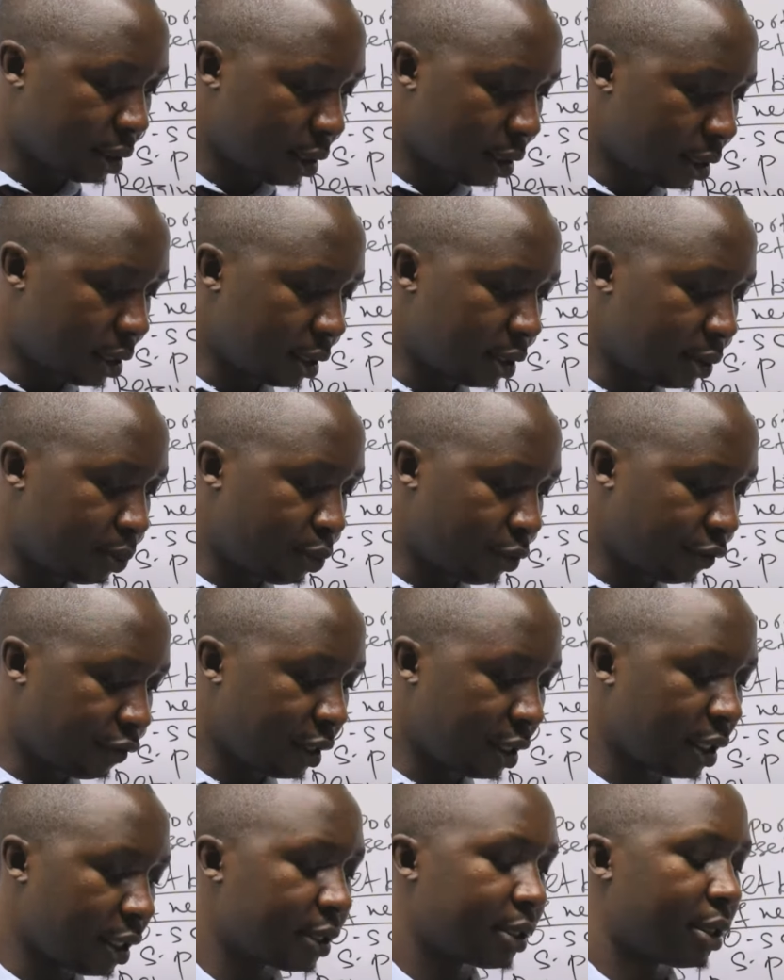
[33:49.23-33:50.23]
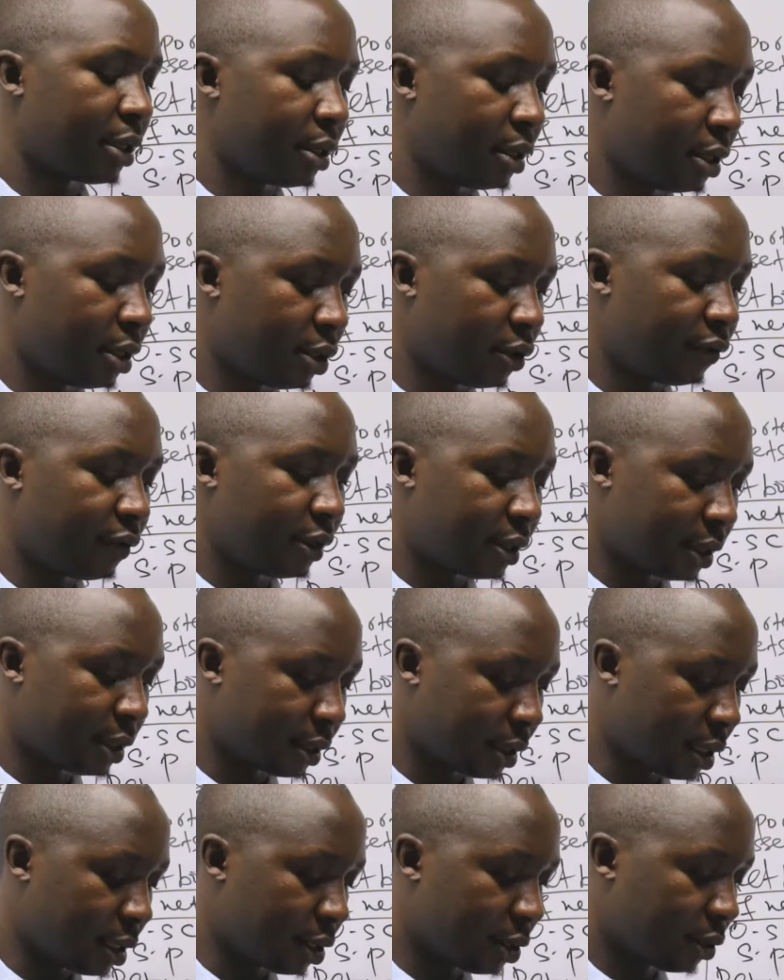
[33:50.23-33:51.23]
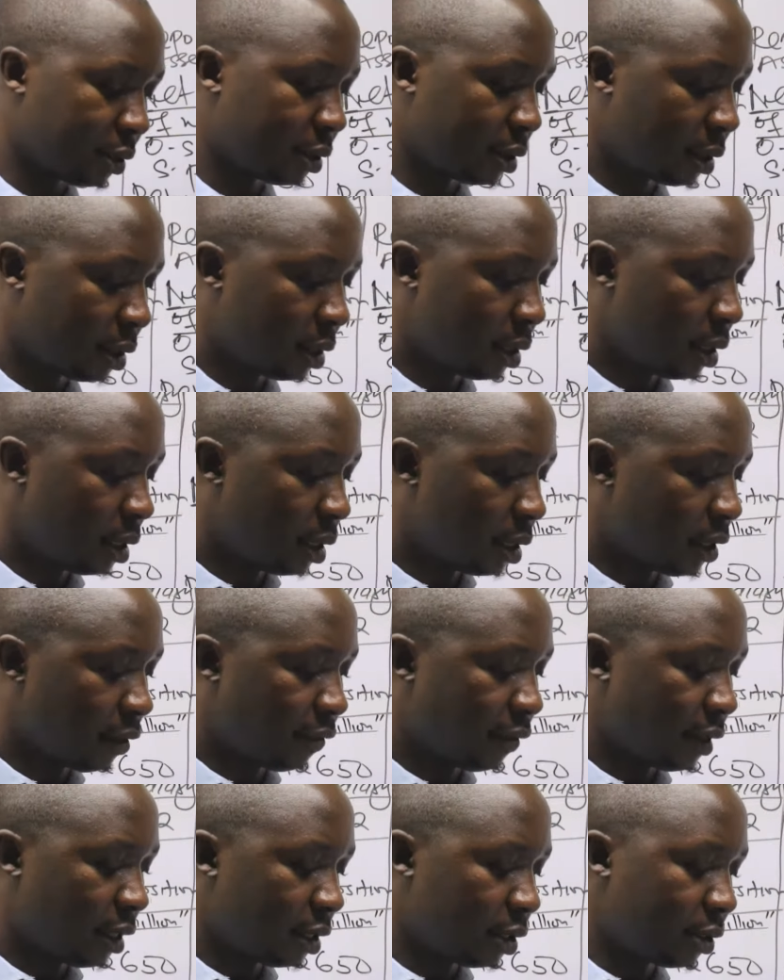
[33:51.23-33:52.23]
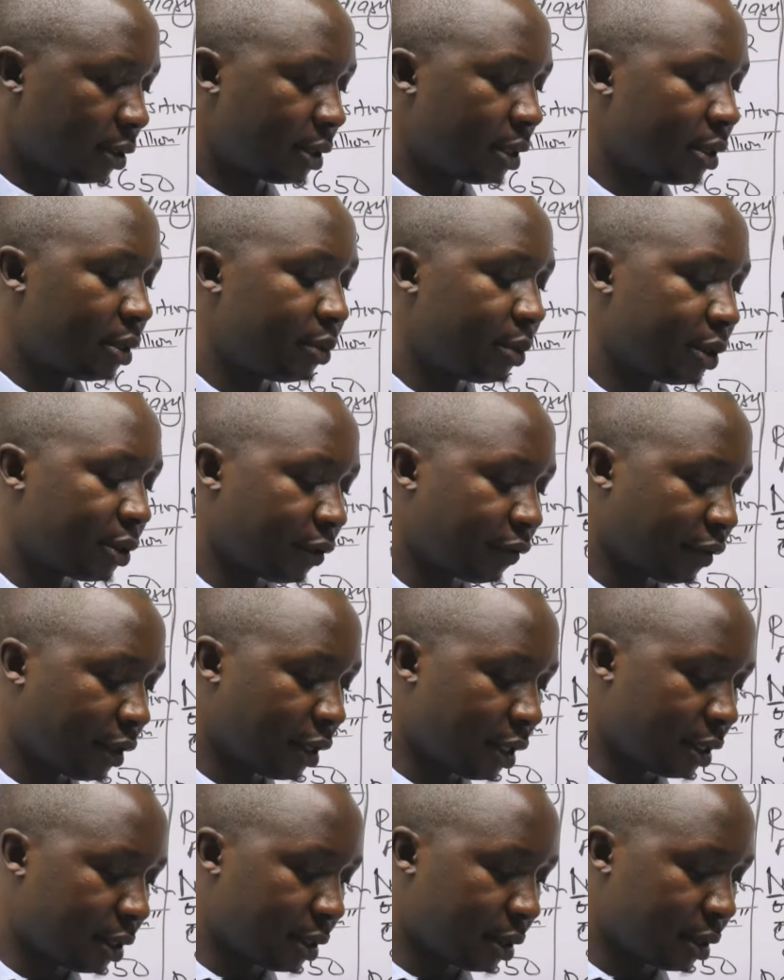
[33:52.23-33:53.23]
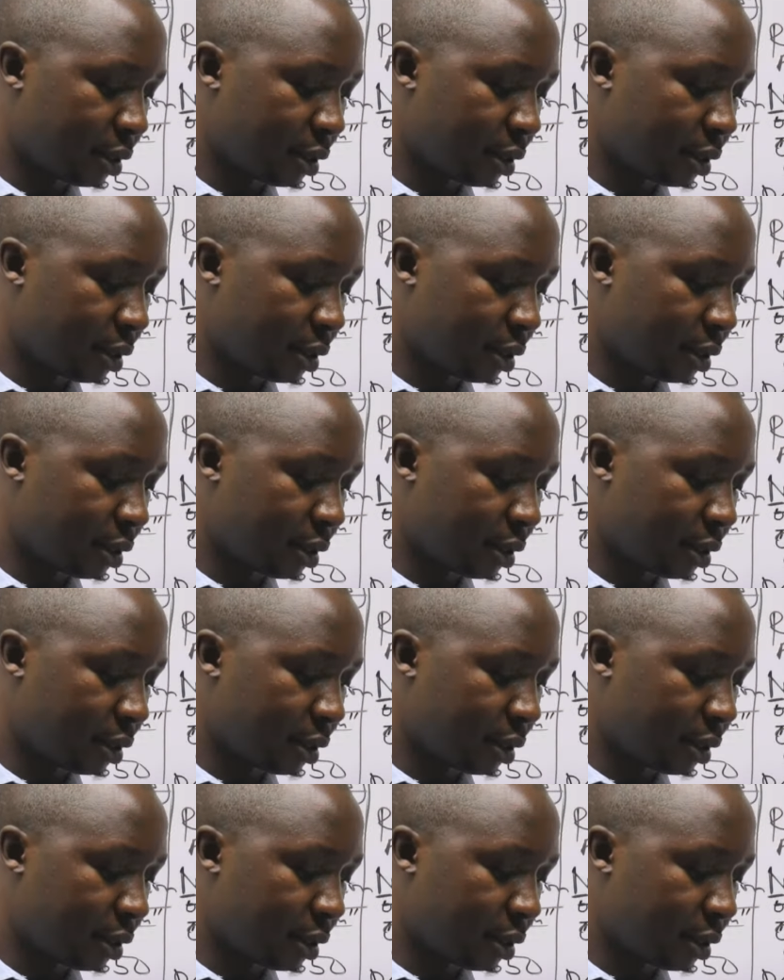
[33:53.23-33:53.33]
that prevails as at the date of the transaction in the financial statements of S.